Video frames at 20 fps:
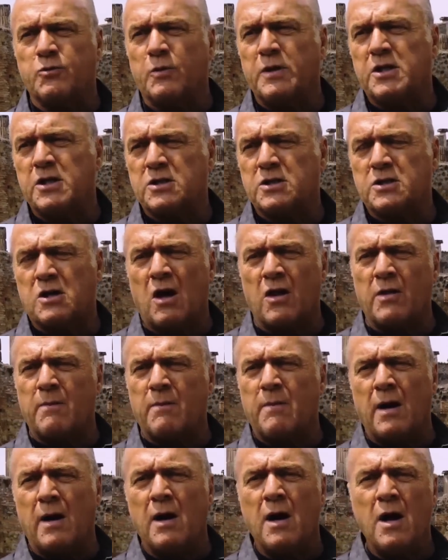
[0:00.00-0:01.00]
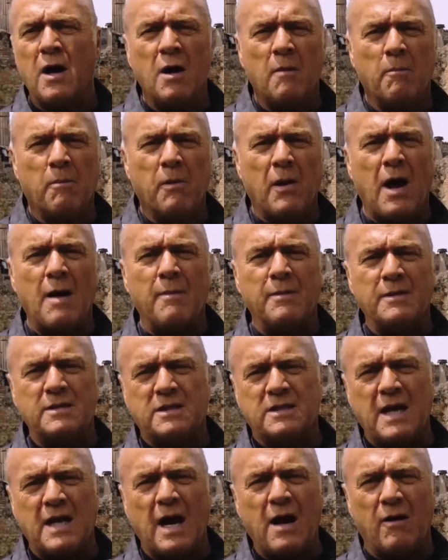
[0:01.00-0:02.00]
We just call them a blob of
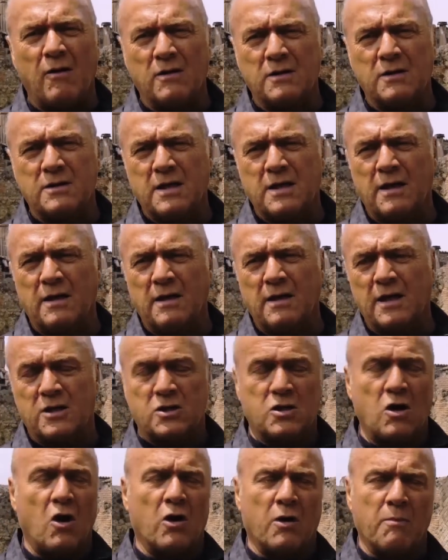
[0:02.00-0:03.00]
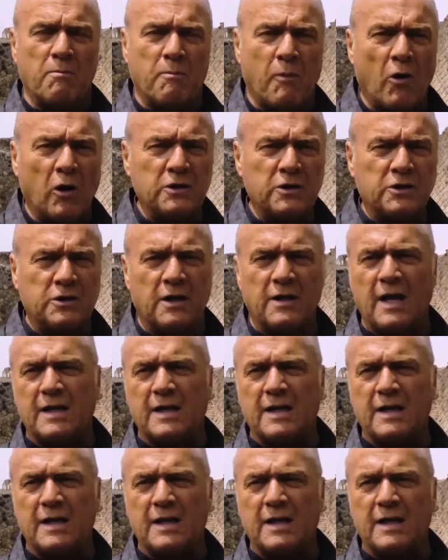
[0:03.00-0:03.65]
cells, and it's called abortion.